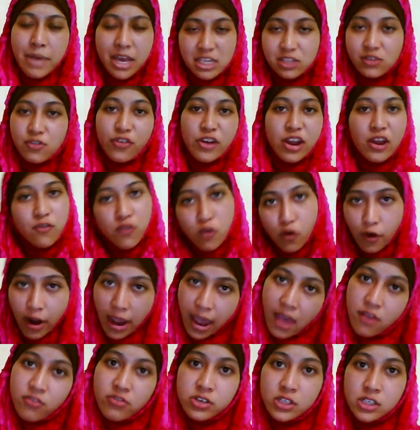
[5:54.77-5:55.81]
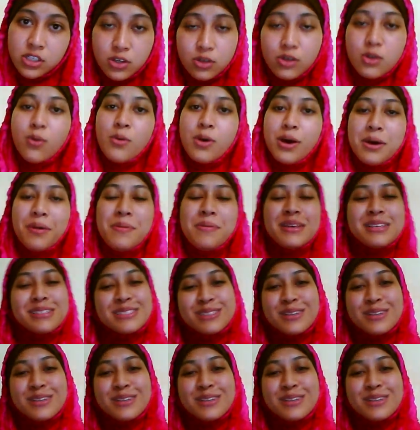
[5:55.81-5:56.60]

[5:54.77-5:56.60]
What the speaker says: best friend forever, you know what I mean?